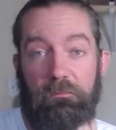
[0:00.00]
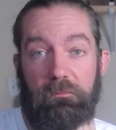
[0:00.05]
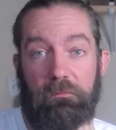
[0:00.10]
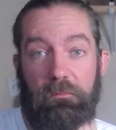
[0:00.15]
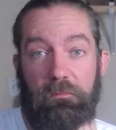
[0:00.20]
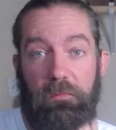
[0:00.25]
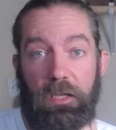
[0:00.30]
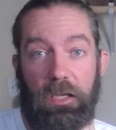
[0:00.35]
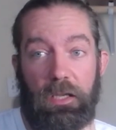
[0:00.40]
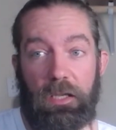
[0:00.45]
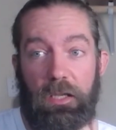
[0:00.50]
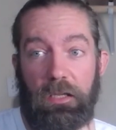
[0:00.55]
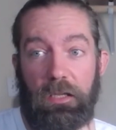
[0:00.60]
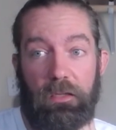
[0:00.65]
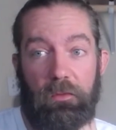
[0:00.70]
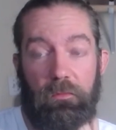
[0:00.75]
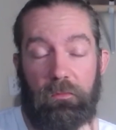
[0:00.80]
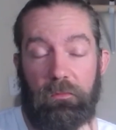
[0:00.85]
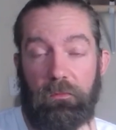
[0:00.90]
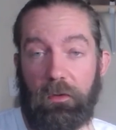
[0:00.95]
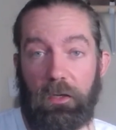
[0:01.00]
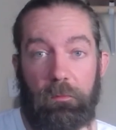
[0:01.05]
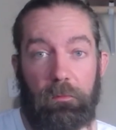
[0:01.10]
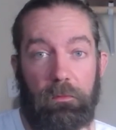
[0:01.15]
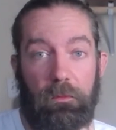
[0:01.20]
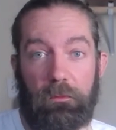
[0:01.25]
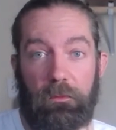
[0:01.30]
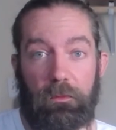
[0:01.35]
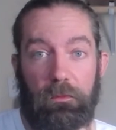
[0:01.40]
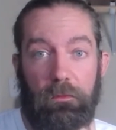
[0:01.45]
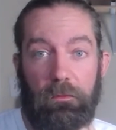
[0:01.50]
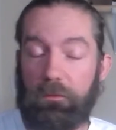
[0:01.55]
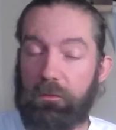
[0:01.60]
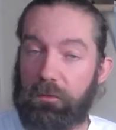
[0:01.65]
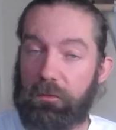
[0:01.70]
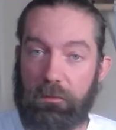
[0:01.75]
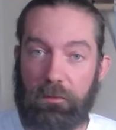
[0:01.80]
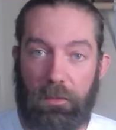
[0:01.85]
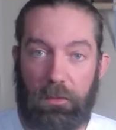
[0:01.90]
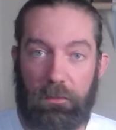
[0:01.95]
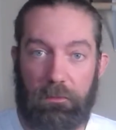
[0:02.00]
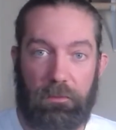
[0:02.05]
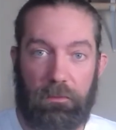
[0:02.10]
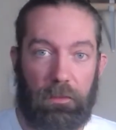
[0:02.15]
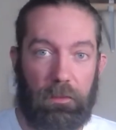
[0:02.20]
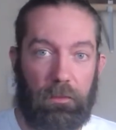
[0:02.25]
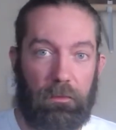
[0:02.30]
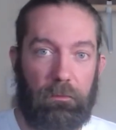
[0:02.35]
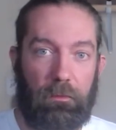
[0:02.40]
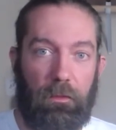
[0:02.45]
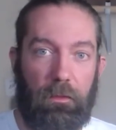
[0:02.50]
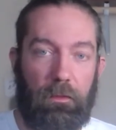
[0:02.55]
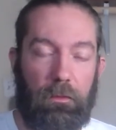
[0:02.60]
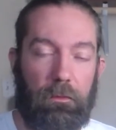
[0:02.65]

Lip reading: and it was very musical and just sounds like a song.